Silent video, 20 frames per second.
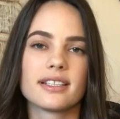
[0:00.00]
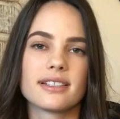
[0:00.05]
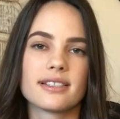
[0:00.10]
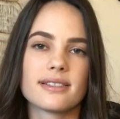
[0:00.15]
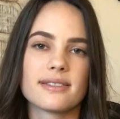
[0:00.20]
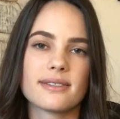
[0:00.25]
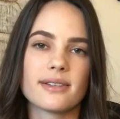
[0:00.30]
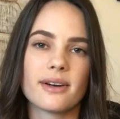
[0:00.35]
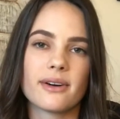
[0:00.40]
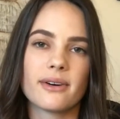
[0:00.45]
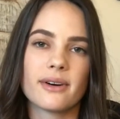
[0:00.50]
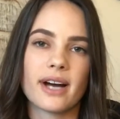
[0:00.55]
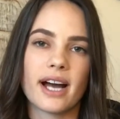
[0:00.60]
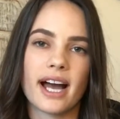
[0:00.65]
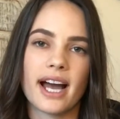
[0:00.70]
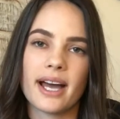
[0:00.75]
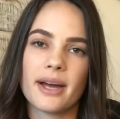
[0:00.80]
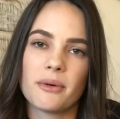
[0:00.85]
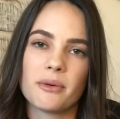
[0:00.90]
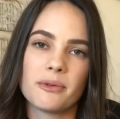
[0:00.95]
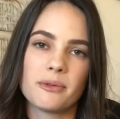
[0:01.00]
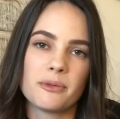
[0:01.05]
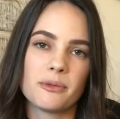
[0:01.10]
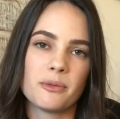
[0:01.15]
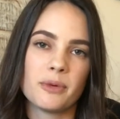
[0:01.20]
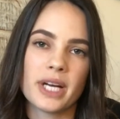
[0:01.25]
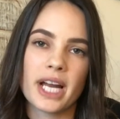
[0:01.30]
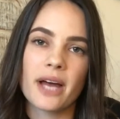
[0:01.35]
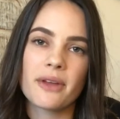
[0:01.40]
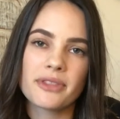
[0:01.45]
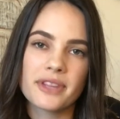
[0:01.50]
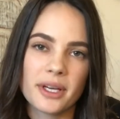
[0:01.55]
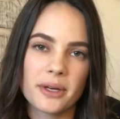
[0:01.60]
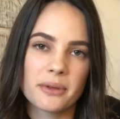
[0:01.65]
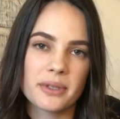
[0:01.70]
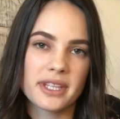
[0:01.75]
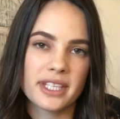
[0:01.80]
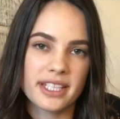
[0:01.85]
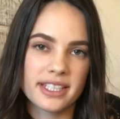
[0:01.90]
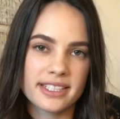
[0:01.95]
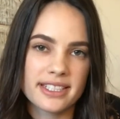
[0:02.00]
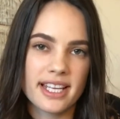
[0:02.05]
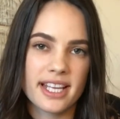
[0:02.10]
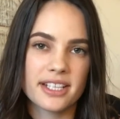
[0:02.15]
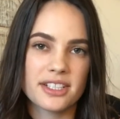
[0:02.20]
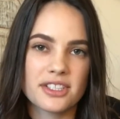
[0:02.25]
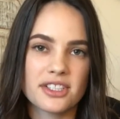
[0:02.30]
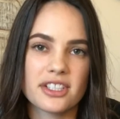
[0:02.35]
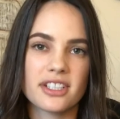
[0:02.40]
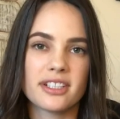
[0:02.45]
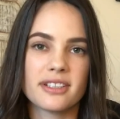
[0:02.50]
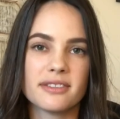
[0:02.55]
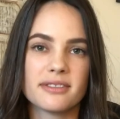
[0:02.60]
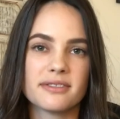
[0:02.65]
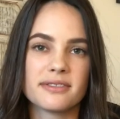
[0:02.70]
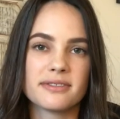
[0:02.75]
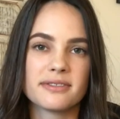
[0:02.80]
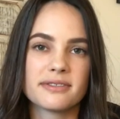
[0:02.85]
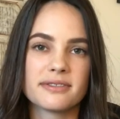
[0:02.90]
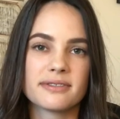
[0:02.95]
So I went out there with the intention of